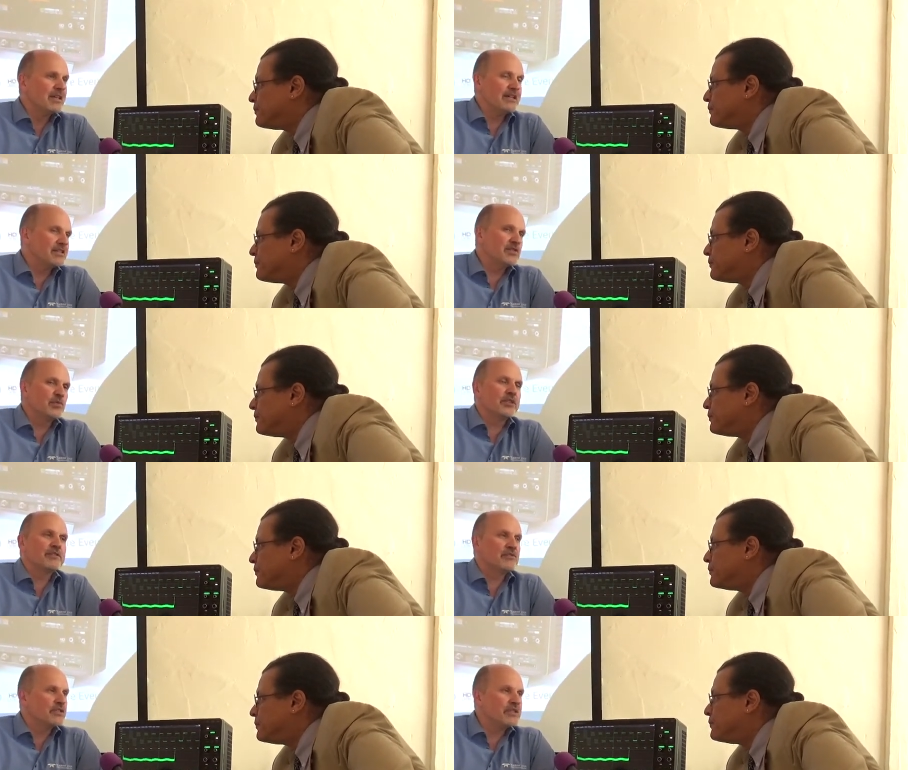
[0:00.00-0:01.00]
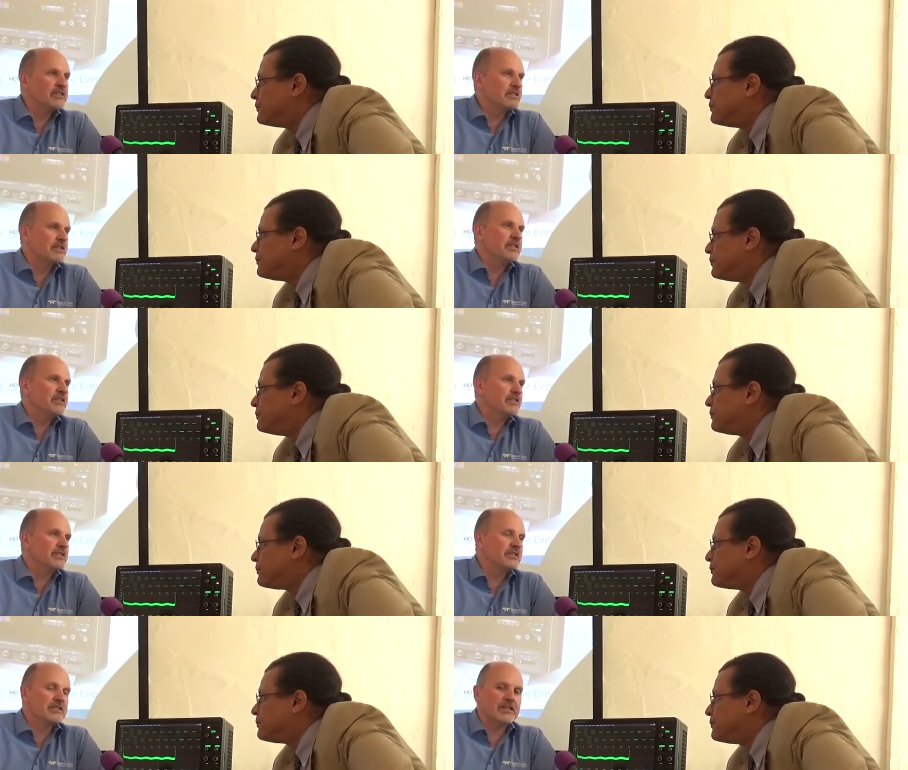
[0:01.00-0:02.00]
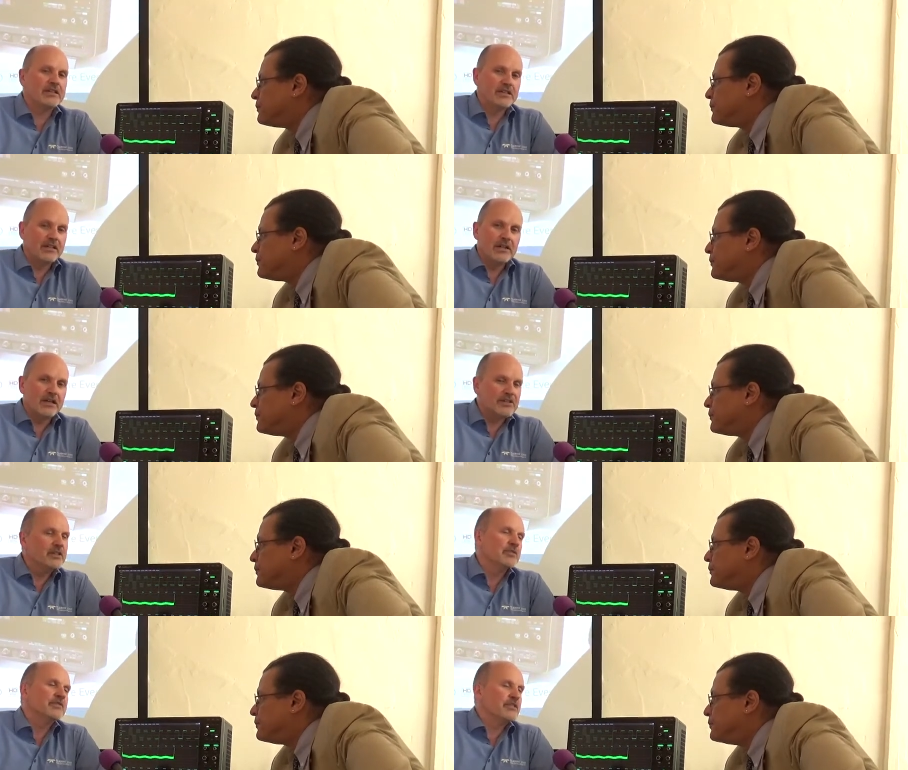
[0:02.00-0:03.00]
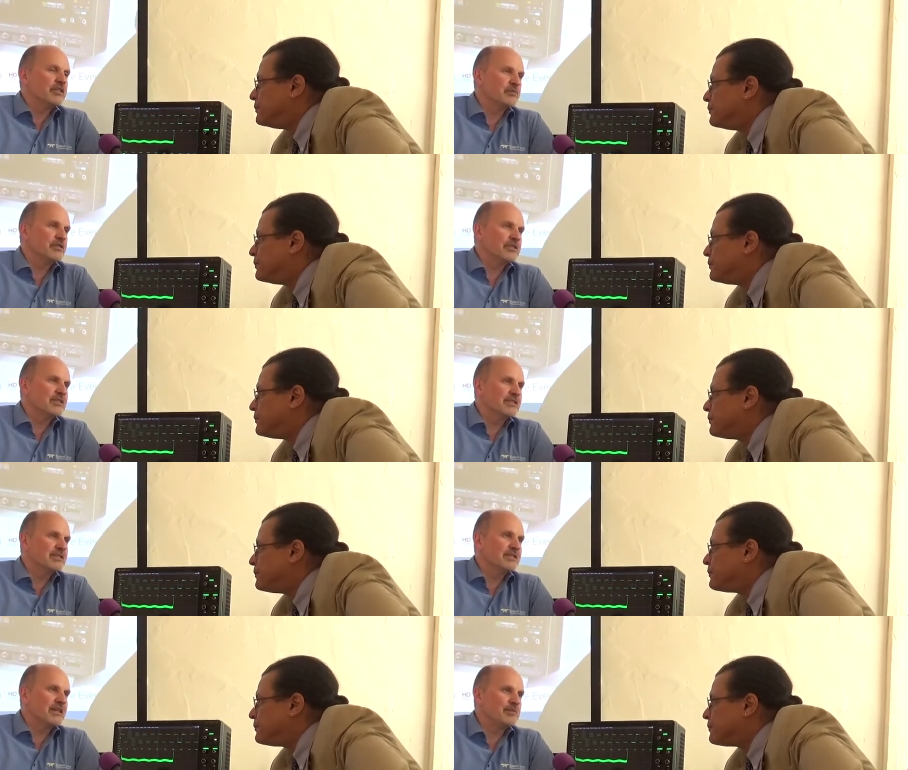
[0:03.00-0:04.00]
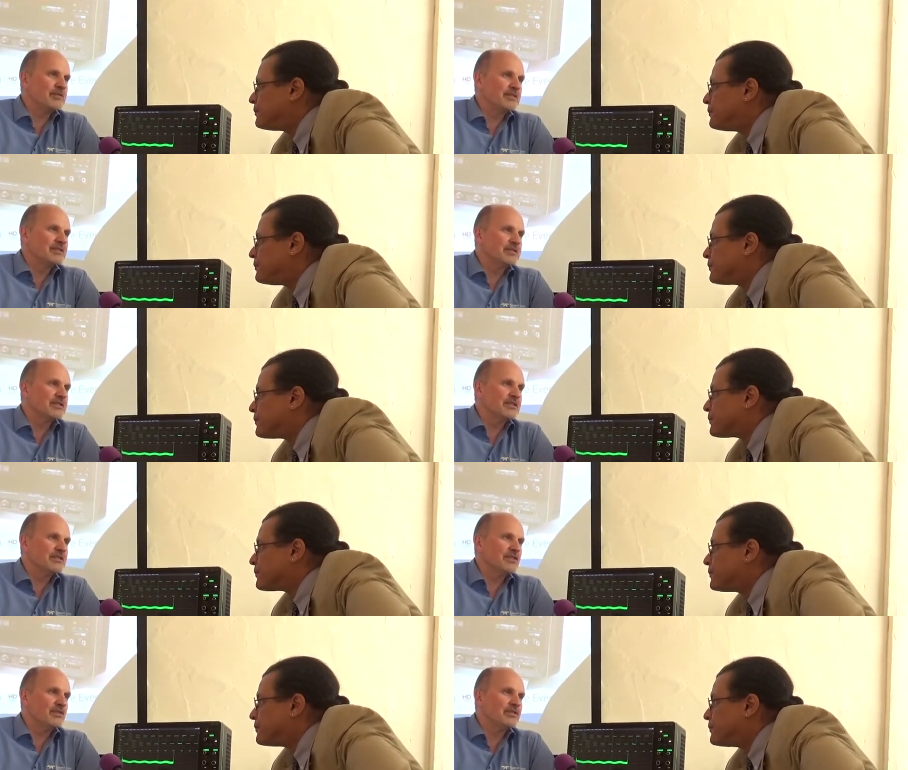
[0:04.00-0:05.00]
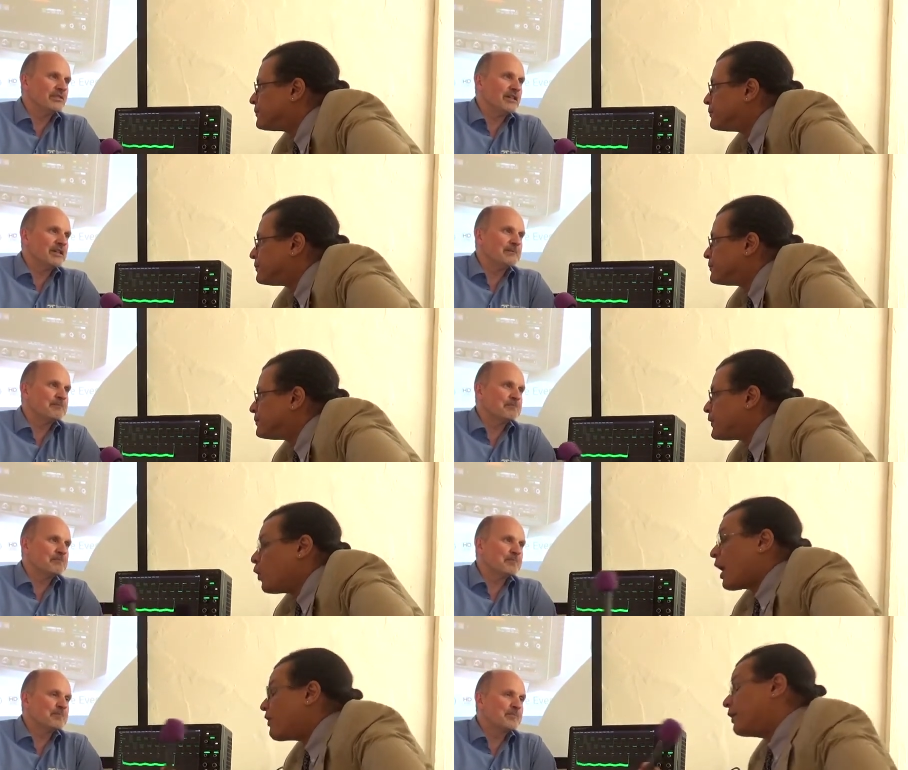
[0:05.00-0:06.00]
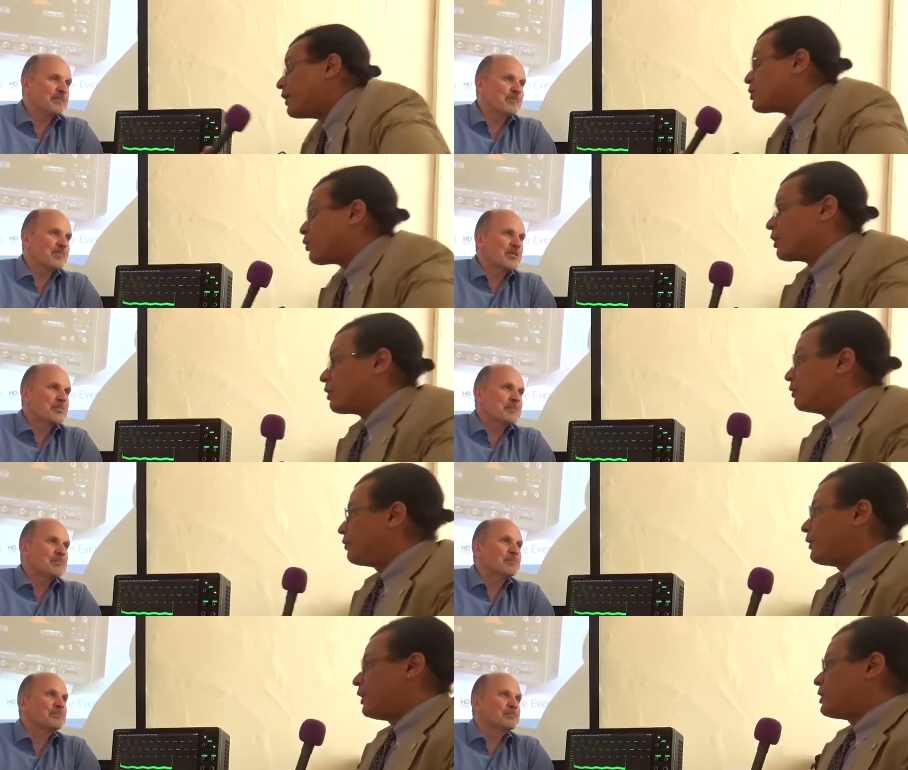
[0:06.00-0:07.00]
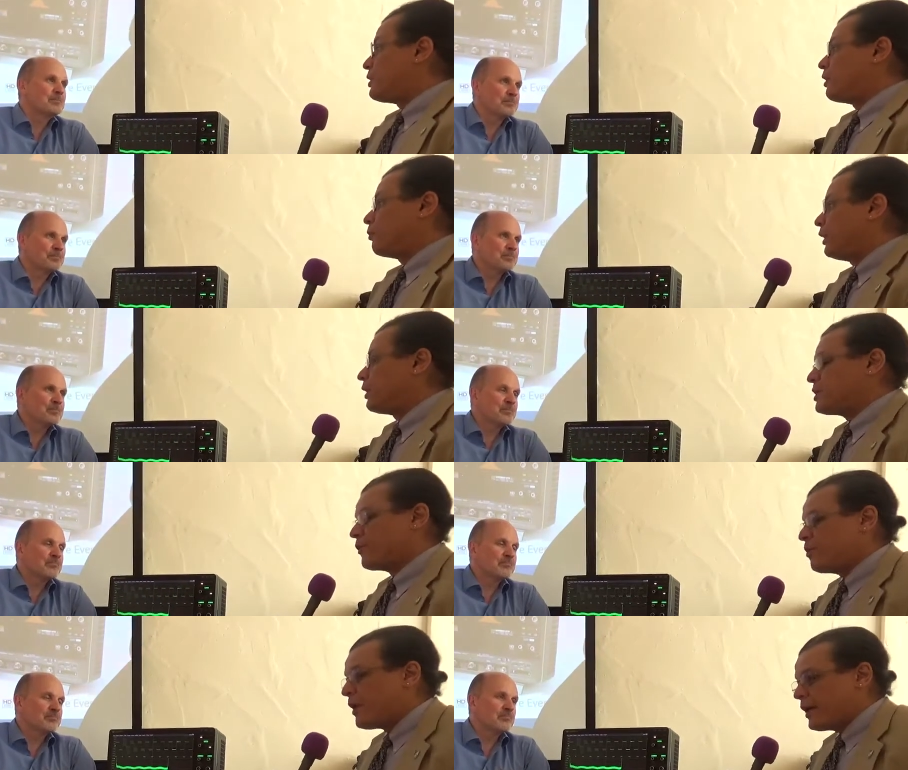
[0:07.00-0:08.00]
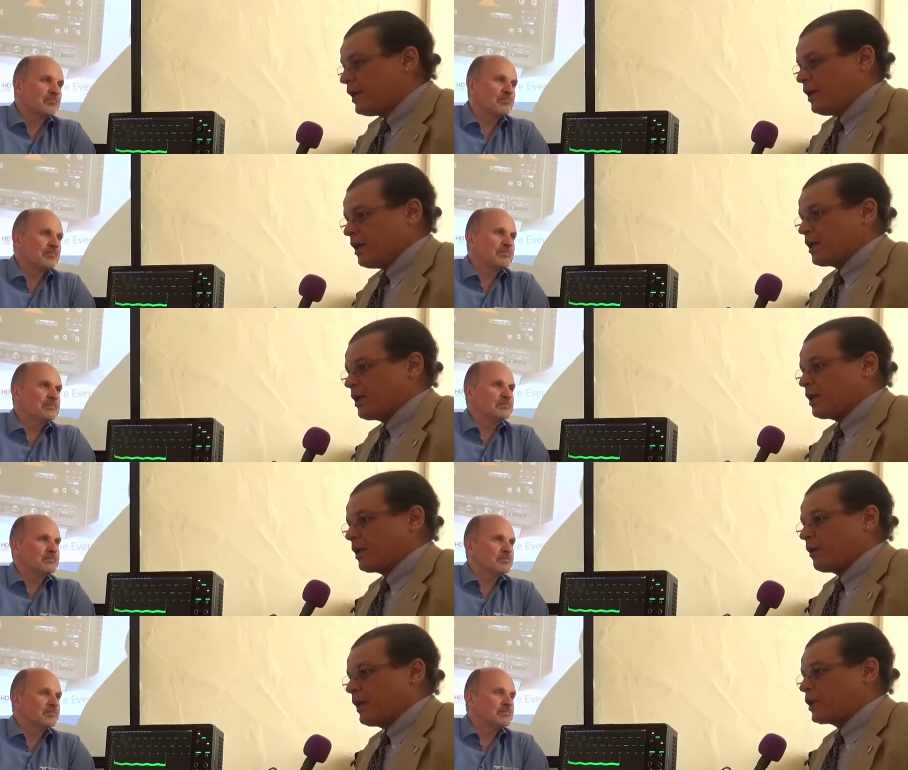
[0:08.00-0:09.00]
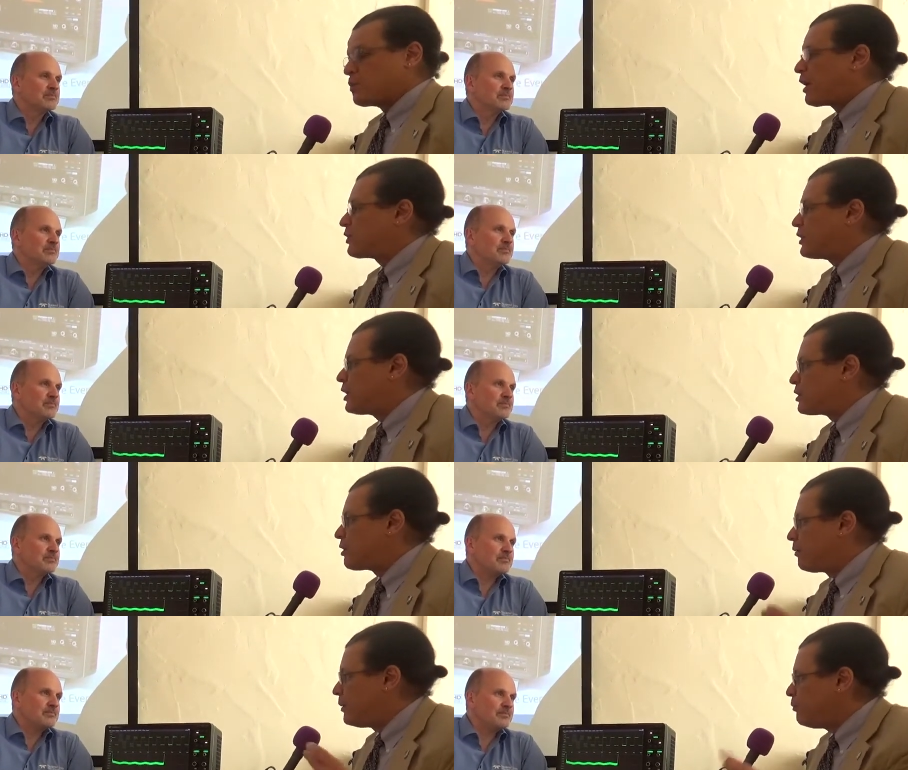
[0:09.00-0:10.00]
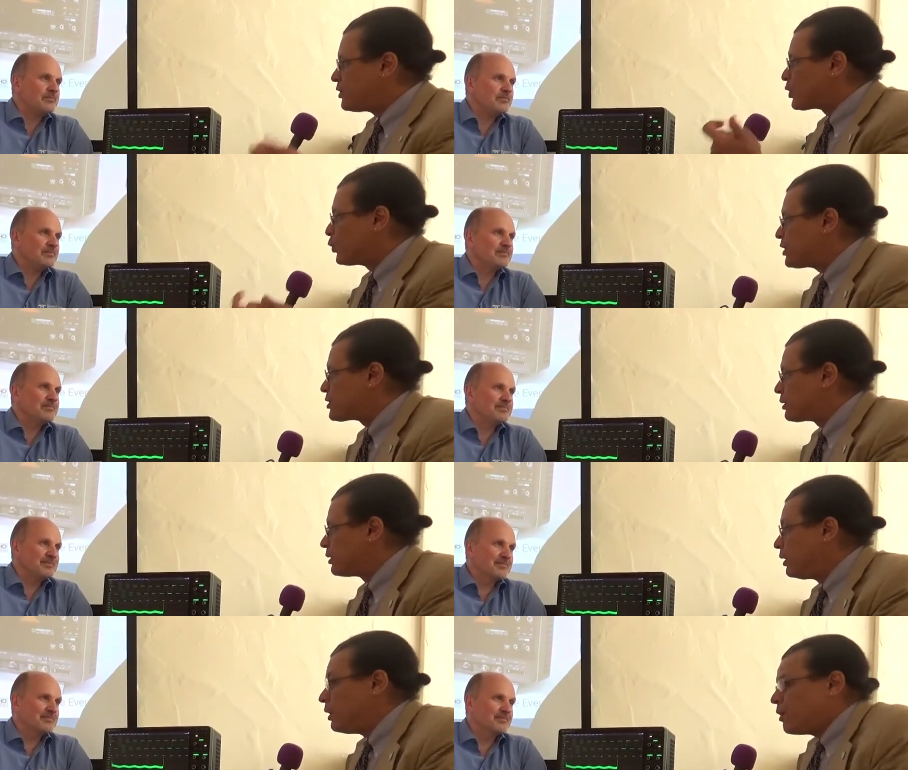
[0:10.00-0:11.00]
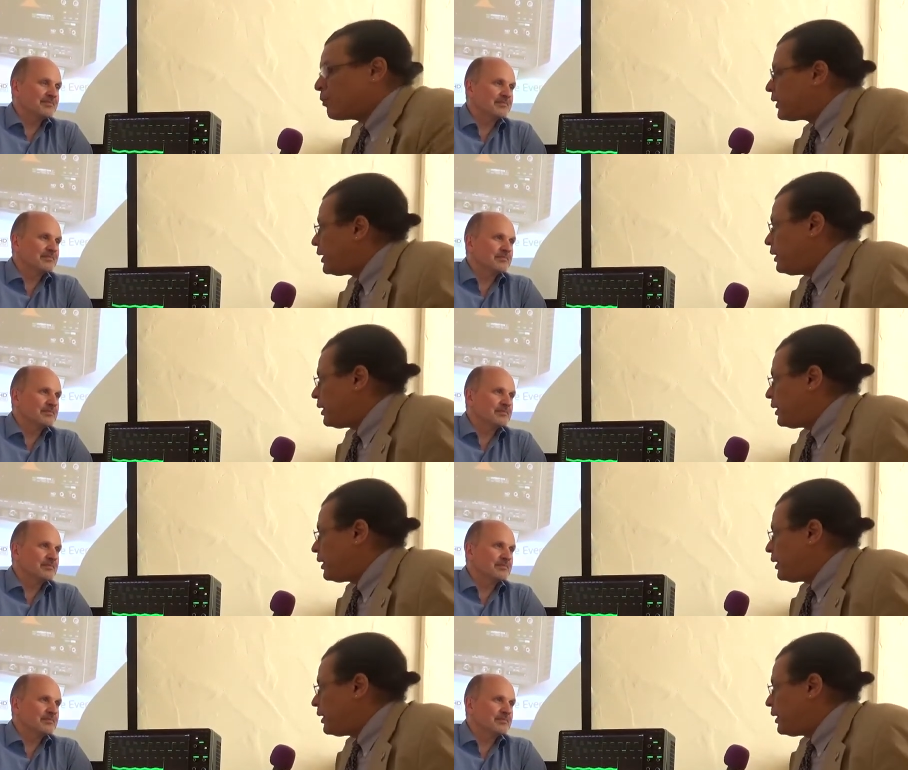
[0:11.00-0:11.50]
Speaker 1: and this is working for years and years, and uh, our team is very experienced and helps the the user on that.
Speaker 2: Well, I think that's critical for the engineer because everybody uh, expects the engineer to be Mr. Wizard, but they need